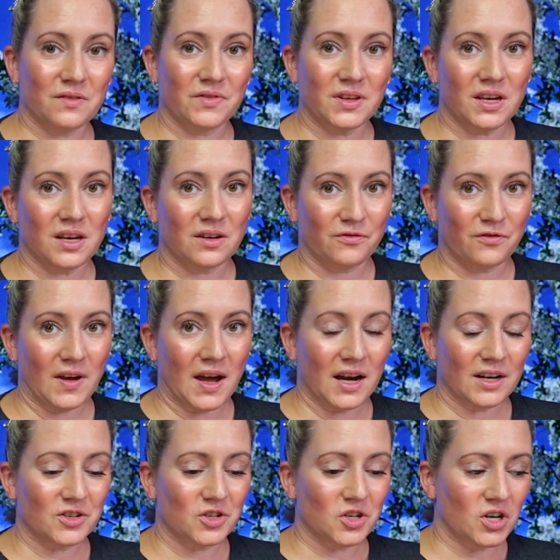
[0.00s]
of the it
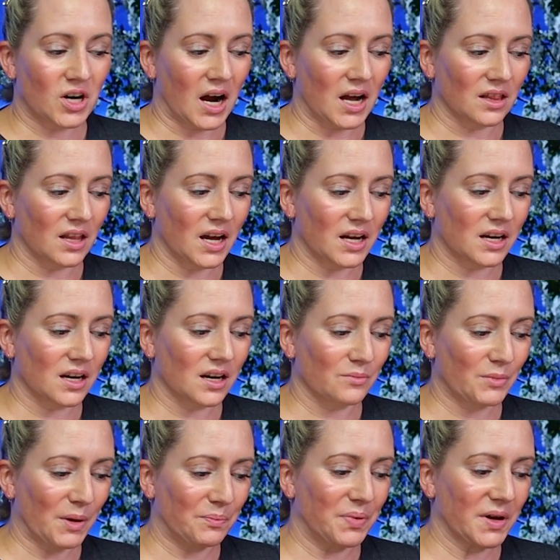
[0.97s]
factor, I like
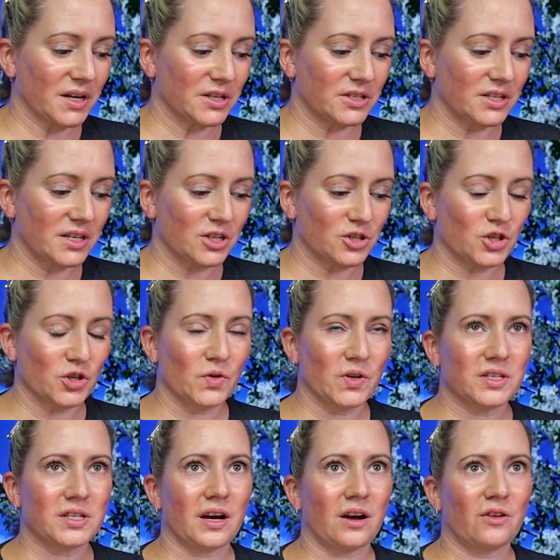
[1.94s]
it. My biggest issue
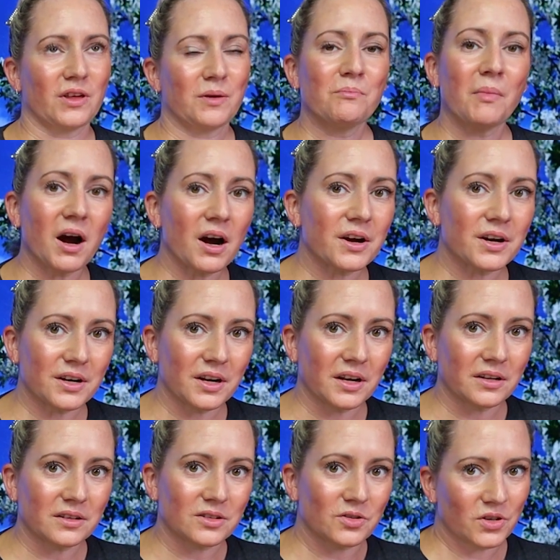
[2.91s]
is how they market
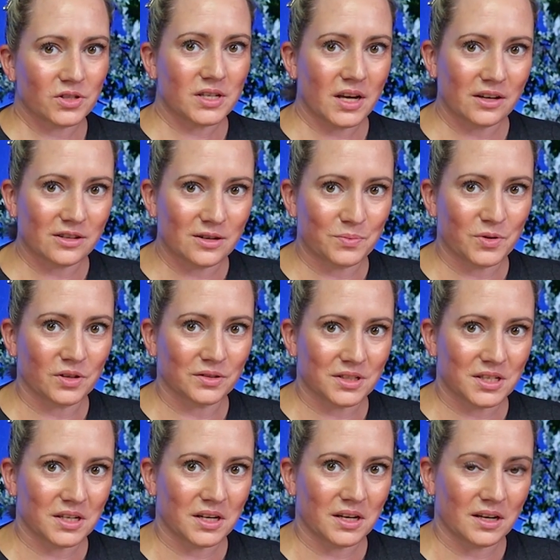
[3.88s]
it towards acne-prone
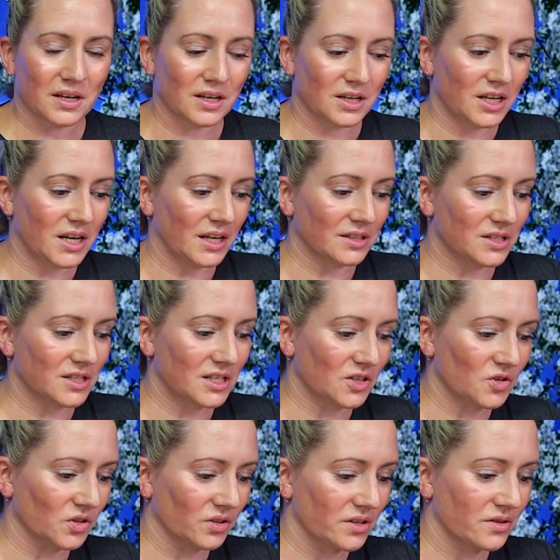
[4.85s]
skin, yet
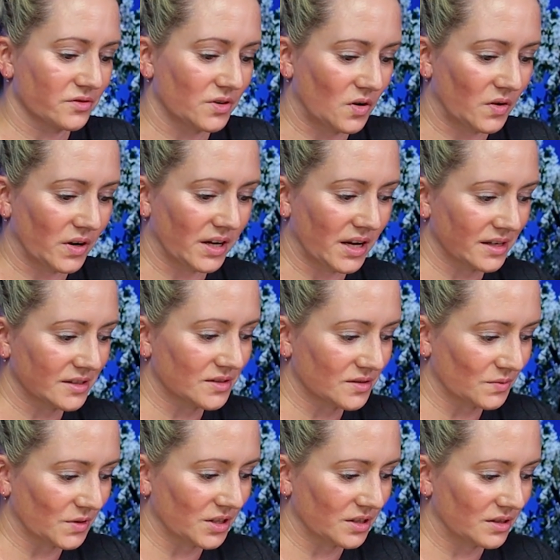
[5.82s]
secretly throw in X,
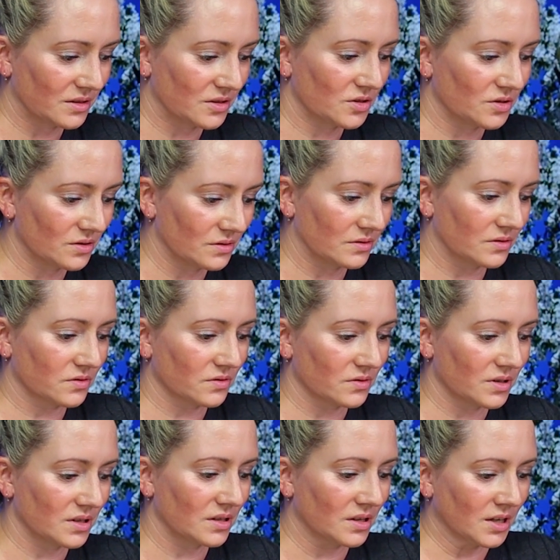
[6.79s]
one, two,
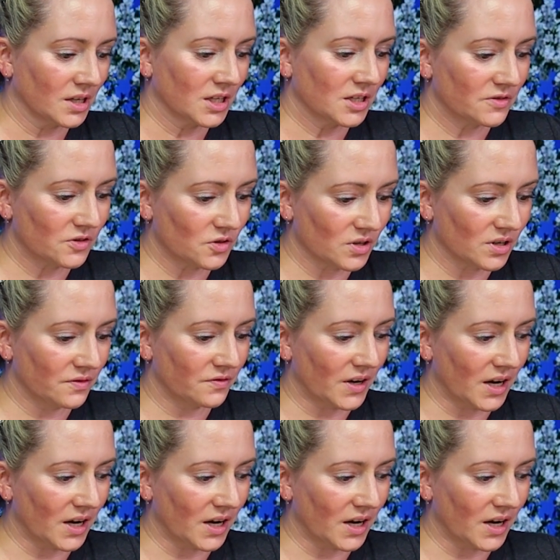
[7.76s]
three, four,